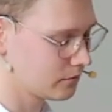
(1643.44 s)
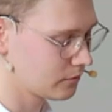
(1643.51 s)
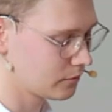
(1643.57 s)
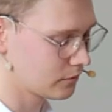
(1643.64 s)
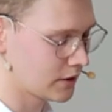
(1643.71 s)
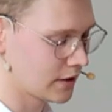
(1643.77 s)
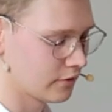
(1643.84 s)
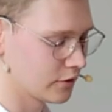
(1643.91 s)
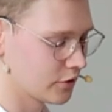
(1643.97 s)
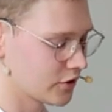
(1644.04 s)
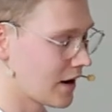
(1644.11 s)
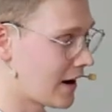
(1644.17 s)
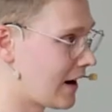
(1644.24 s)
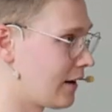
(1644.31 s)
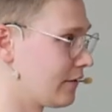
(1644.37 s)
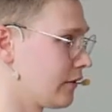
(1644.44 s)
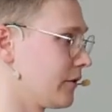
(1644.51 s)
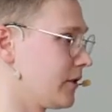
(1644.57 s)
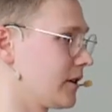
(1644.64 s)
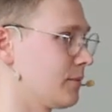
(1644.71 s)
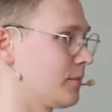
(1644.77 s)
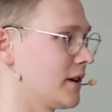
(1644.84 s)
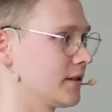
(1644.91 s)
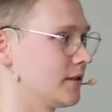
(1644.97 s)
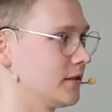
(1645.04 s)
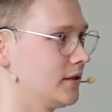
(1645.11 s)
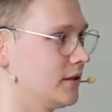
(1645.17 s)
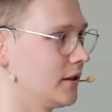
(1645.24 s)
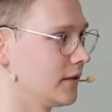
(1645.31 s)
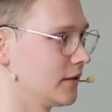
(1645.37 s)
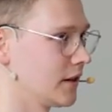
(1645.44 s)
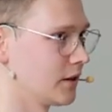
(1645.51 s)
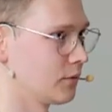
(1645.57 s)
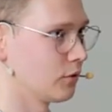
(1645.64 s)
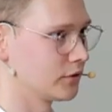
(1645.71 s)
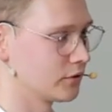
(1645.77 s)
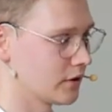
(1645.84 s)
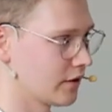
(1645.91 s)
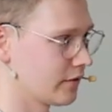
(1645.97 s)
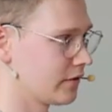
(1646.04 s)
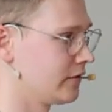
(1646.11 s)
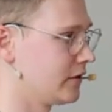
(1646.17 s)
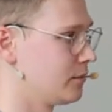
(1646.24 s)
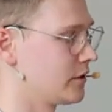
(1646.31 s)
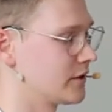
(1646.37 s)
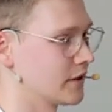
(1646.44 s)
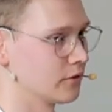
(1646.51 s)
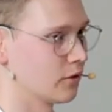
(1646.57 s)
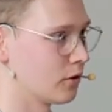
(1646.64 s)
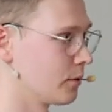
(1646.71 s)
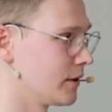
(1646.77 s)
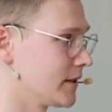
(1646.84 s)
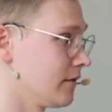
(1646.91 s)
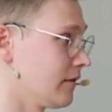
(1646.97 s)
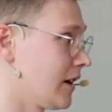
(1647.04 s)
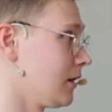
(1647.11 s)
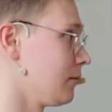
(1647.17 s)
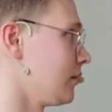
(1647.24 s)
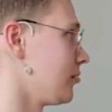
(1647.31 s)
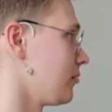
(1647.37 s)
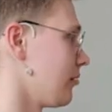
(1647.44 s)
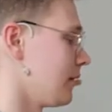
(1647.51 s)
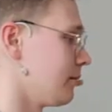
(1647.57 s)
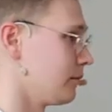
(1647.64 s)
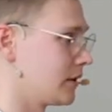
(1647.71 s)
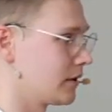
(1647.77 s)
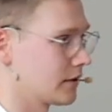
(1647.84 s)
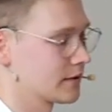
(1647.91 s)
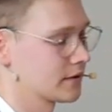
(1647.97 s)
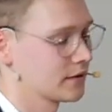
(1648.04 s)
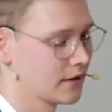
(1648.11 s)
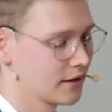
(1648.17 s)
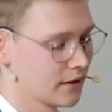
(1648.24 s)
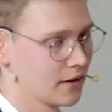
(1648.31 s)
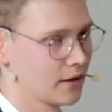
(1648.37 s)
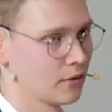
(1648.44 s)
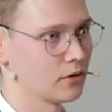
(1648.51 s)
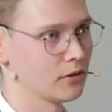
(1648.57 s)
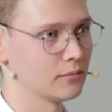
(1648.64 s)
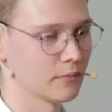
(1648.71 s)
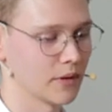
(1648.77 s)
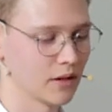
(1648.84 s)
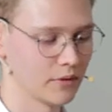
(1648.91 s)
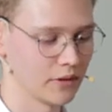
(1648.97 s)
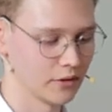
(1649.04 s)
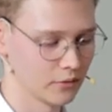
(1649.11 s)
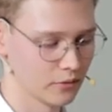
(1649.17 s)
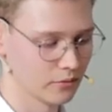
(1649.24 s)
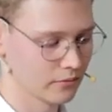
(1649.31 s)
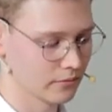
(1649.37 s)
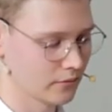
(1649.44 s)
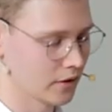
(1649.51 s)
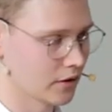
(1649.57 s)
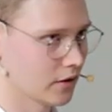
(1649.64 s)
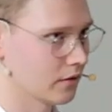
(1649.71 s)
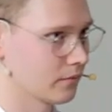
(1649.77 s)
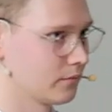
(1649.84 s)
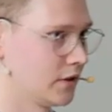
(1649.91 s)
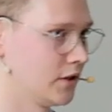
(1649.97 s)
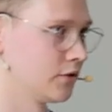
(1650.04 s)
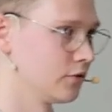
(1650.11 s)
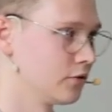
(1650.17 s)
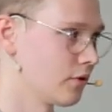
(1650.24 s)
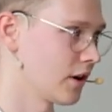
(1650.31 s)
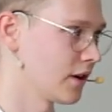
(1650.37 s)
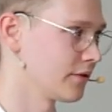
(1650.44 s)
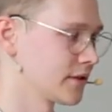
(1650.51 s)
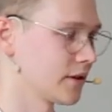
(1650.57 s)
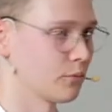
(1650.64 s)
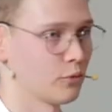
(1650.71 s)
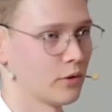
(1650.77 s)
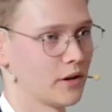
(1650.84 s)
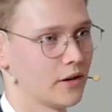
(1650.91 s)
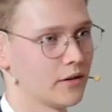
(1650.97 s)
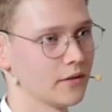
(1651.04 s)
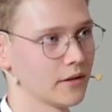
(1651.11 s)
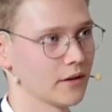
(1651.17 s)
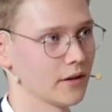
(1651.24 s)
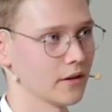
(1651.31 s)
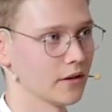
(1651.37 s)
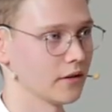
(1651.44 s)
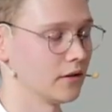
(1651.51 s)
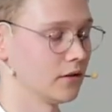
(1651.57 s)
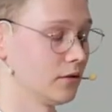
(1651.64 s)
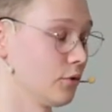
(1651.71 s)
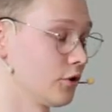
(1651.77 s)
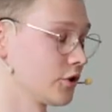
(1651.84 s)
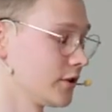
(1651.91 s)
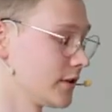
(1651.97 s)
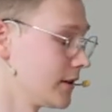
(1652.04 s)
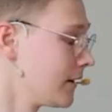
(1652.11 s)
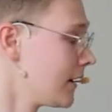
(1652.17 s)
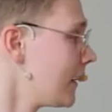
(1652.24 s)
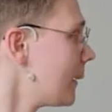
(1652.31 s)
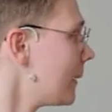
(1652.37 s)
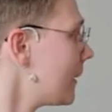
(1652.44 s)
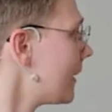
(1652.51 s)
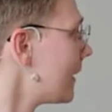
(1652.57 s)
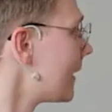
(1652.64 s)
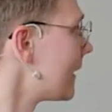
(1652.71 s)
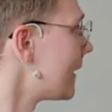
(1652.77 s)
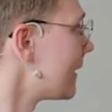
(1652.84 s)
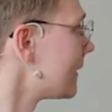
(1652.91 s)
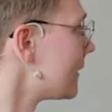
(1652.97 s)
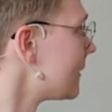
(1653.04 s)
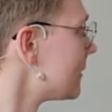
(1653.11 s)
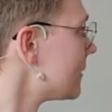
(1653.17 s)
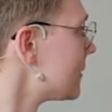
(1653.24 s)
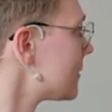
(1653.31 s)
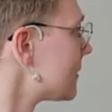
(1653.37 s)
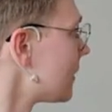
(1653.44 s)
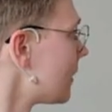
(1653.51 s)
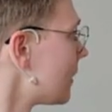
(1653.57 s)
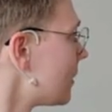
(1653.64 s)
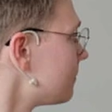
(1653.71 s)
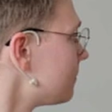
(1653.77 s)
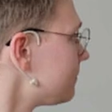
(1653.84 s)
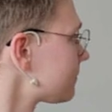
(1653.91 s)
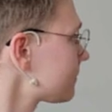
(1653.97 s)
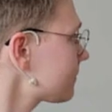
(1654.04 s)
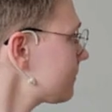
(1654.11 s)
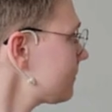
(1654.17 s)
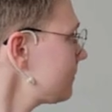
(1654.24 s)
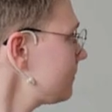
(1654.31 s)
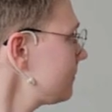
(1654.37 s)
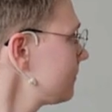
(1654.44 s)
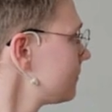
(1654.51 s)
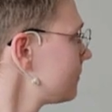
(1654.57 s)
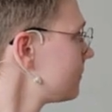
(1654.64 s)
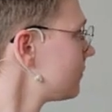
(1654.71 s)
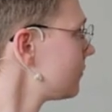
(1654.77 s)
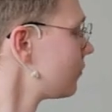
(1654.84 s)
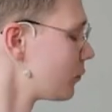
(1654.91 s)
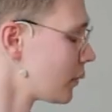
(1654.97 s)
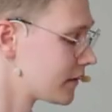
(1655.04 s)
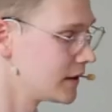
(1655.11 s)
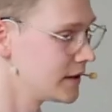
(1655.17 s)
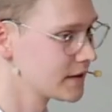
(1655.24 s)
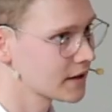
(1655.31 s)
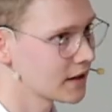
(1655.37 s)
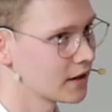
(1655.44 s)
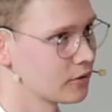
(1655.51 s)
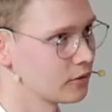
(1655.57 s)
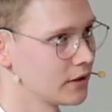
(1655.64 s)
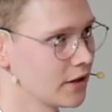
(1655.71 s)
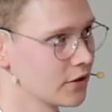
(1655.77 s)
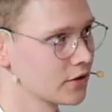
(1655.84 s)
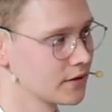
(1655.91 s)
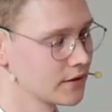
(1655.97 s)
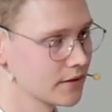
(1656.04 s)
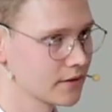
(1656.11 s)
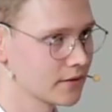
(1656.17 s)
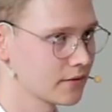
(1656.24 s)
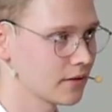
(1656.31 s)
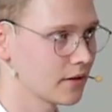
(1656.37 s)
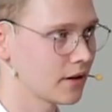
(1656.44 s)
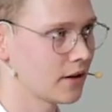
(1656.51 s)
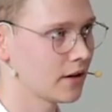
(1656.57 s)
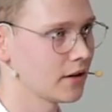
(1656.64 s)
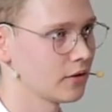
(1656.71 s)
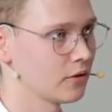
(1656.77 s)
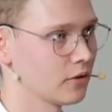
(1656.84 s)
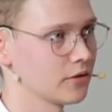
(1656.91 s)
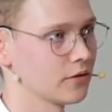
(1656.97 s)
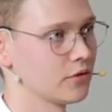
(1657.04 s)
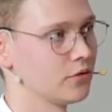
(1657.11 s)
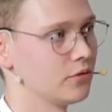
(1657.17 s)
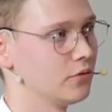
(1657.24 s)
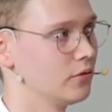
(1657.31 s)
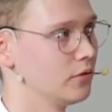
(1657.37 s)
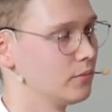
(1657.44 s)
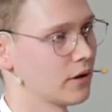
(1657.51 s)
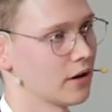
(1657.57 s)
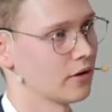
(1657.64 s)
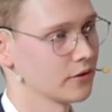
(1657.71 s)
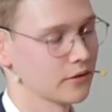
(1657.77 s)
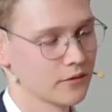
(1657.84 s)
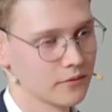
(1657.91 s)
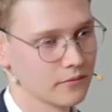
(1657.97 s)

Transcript: leverage half of the capacity and they want to have 50% always available to them because, well, maybe you uh, need to drive somewhere uh, in an emergency. And um, with these calculations, I got to about,